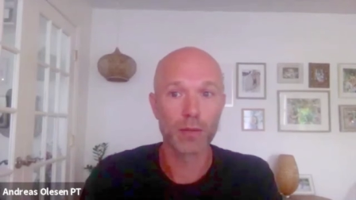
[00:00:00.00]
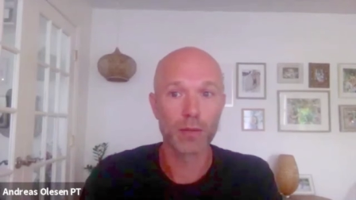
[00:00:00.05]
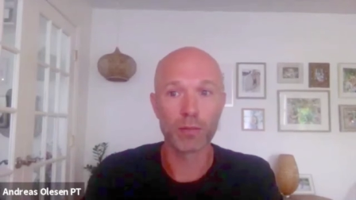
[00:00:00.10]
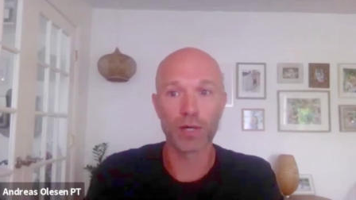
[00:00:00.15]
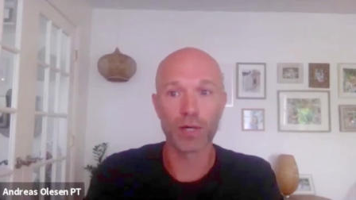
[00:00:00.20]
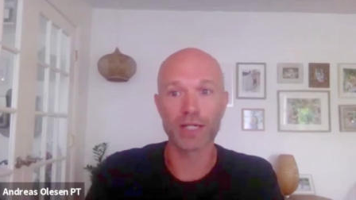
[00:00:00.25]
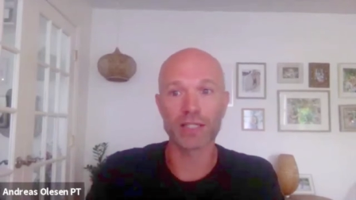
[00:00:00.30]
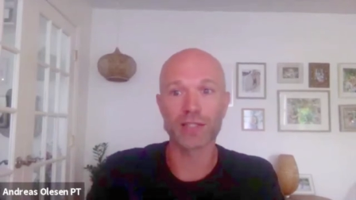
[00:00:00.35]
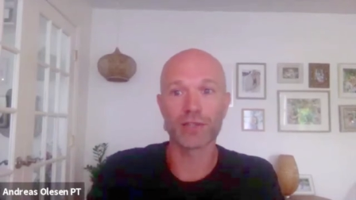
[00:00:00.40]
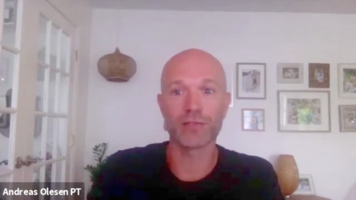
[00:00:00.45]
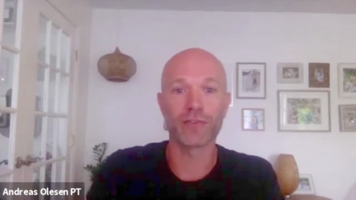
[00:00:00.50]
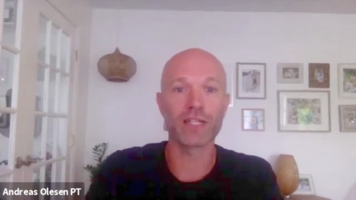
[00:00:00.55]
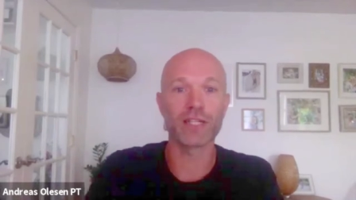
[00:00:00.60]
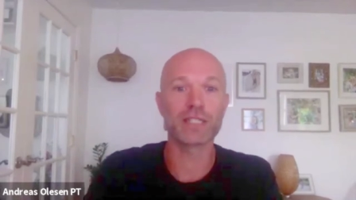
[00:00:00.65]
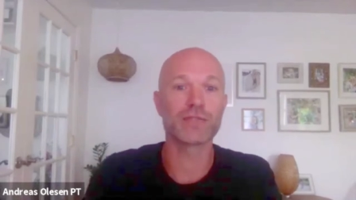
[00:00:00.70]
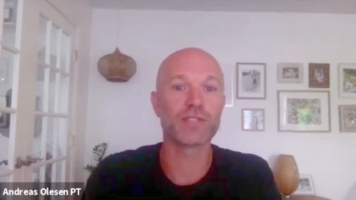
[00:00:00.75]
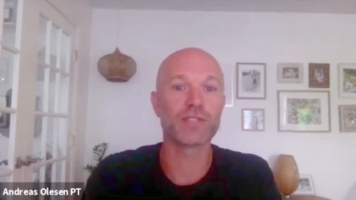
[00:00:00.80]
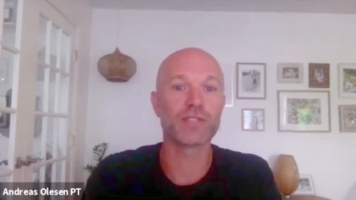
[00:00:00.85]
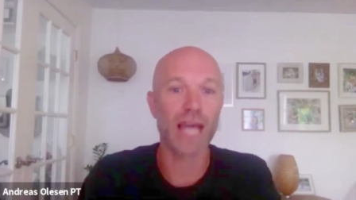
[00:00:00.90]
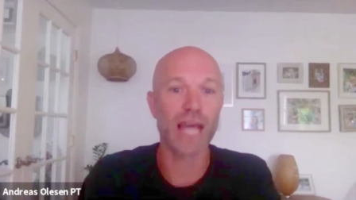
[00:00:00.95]
But a
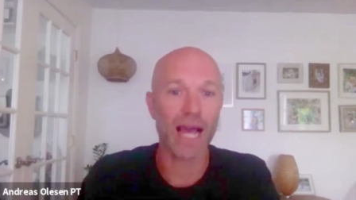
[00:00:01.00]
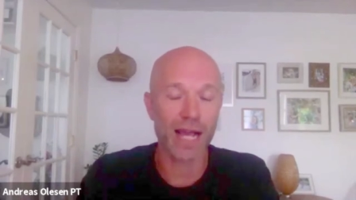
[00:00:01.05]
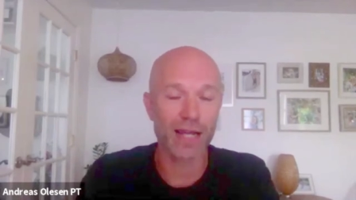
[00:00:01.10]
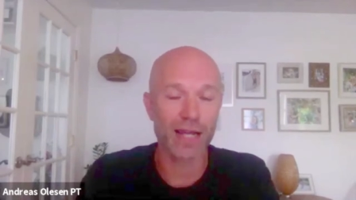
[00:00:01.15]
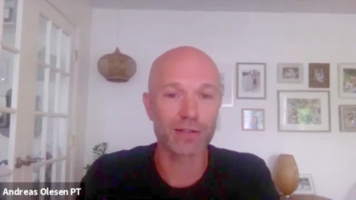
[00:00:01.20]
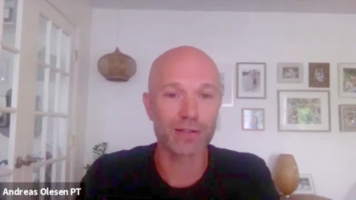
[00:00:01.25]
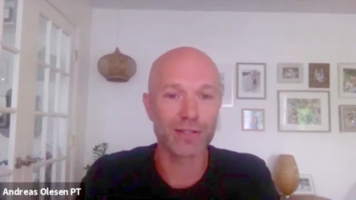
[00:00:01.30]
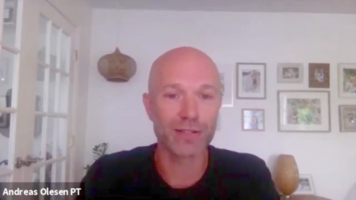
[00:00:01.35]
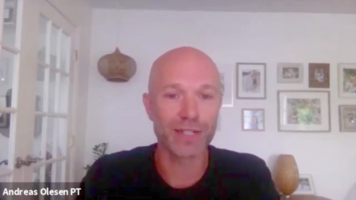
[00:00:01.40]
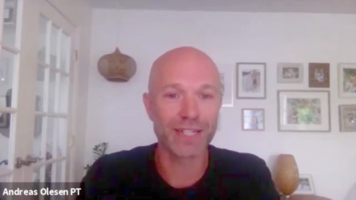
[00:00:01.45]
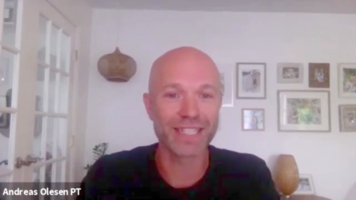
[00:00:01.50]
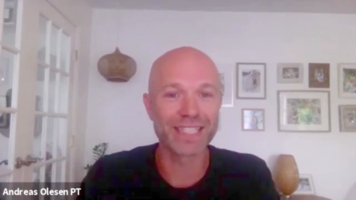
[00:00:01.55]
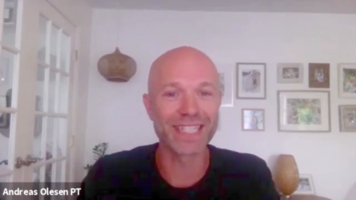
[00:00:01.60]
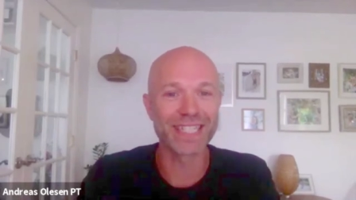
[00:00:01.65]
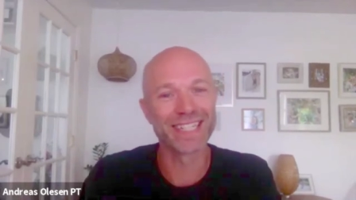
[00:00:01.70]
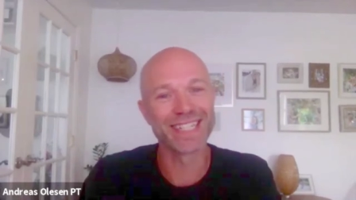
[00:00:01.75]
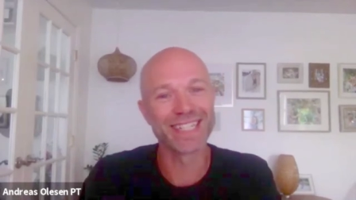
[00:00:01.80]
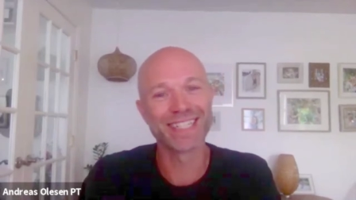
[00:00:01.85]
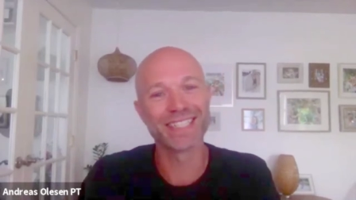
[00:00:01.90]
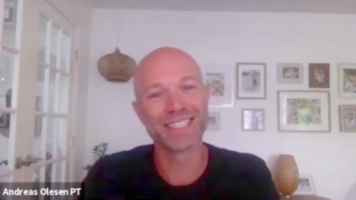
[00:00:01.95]
defensive tackle, it's a
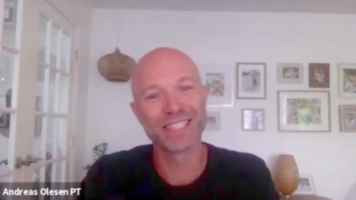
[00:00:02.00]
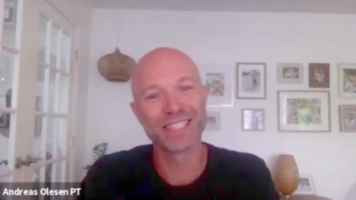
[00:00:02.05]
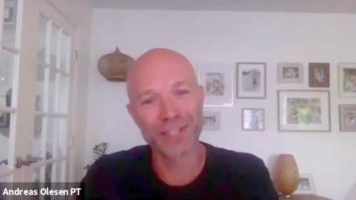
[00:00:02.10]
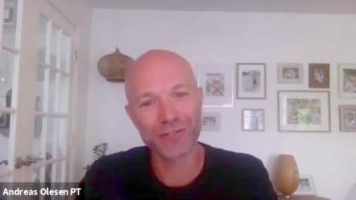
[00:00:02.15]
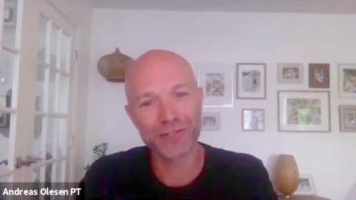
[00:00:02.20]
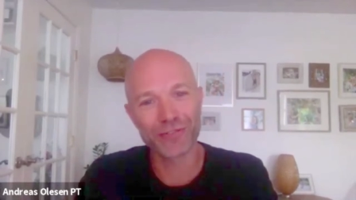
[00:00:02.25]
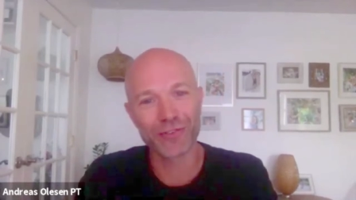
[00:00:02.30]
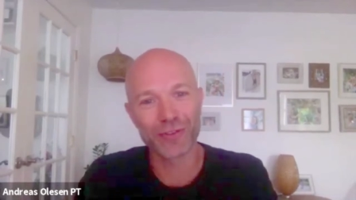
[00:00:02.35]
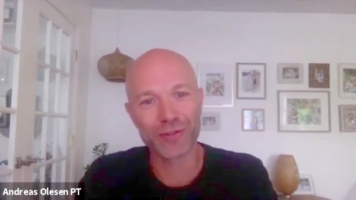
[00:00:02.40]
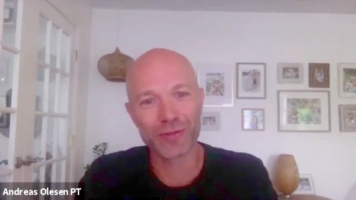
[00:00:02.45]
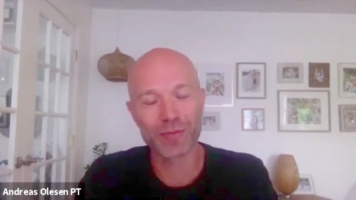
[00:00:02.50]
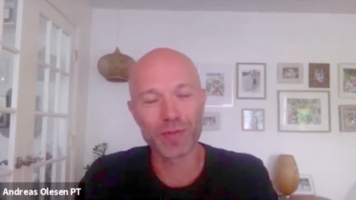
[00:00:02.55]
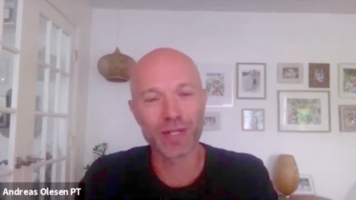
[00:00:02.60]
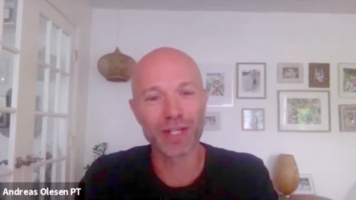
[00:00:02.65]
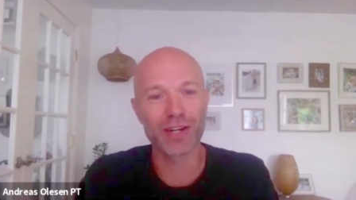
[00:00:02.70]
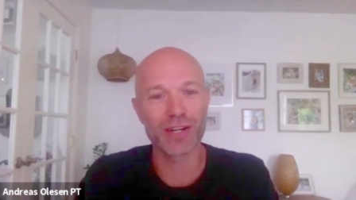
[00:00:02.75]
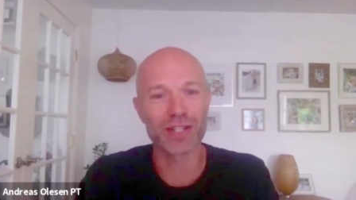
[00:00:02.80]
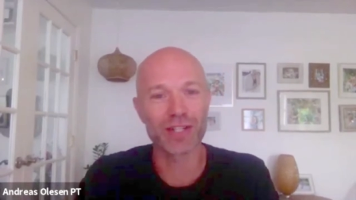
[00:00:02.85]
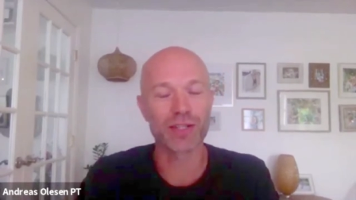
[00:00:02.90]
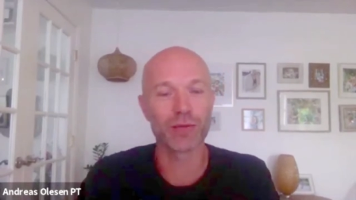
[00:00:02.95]
little different
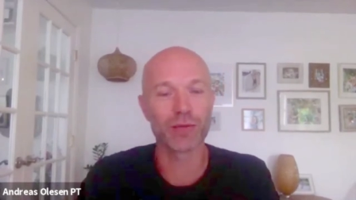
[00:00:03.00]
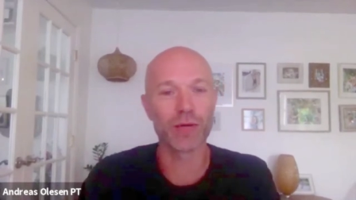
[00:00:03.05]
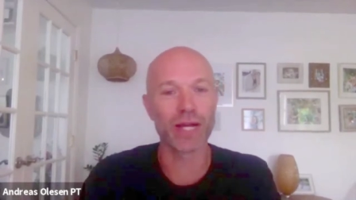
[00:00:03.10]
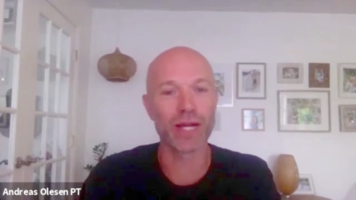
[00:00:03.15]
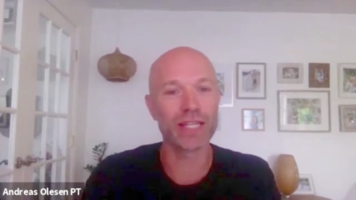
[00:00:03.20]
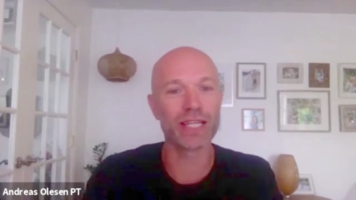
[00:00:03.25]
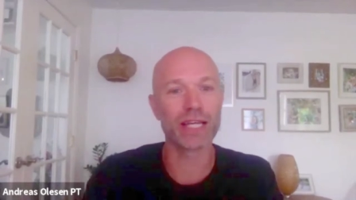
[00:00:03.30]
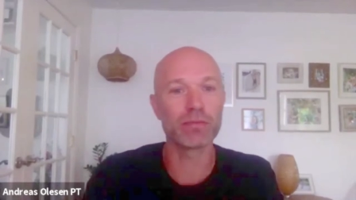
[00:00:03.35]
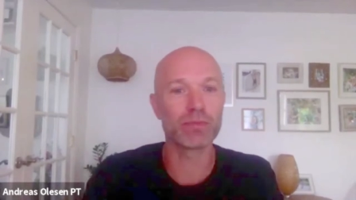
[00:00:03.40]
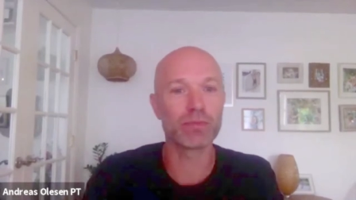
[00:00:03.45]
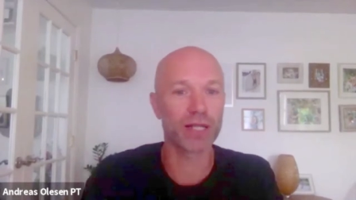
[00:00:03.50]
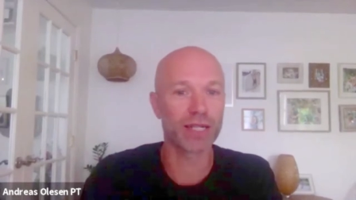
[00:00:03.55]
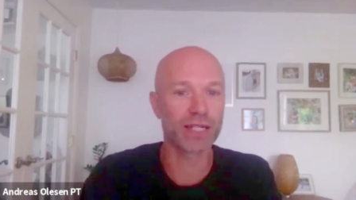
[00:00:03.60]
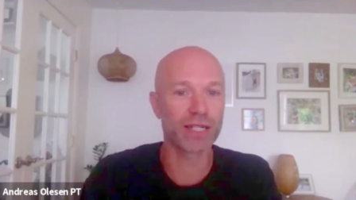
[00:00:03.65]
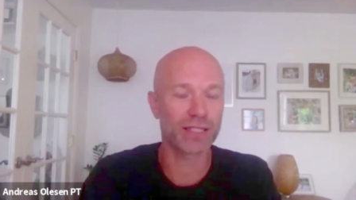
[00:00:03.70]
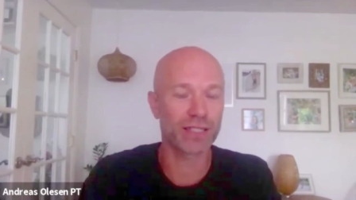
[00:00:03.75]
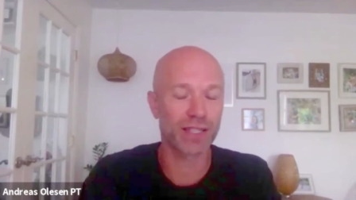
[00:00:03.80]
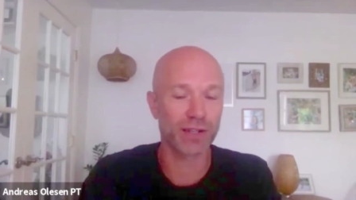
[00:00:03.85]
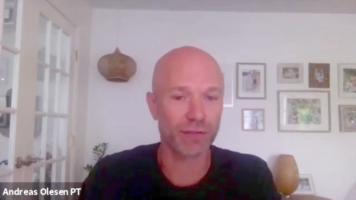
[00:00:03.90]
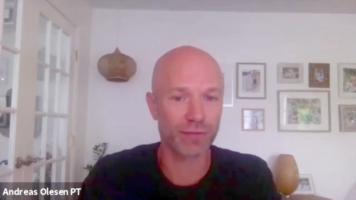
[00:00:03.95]
because the way they
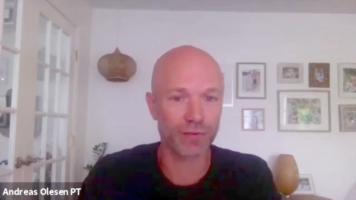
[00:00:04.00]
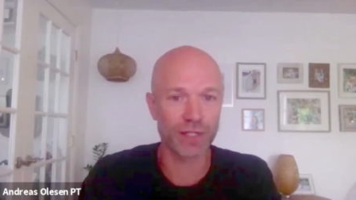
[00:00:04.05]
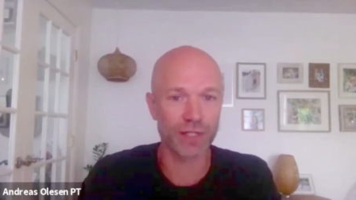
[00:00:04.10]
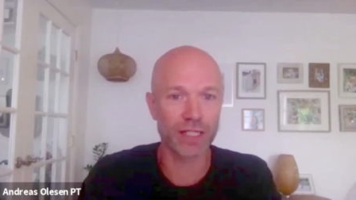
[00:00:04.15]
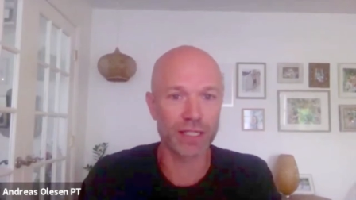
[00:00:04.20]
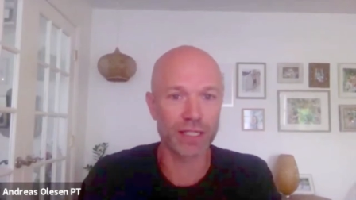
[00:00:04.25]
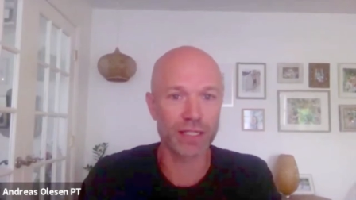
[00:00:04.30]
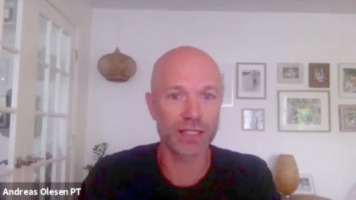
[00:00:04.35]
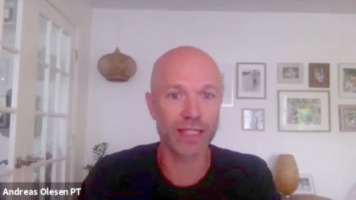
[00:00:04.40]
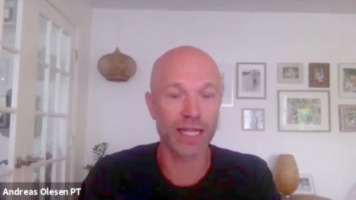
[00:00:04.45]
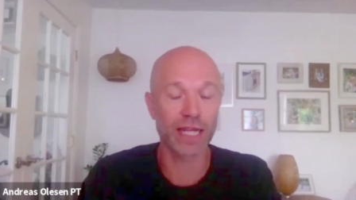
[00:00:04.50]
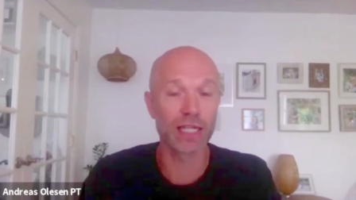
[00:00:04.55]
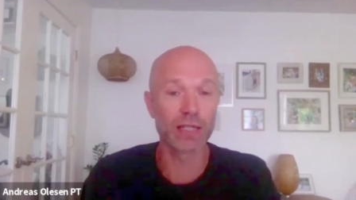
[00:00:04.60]
place their feet, they're a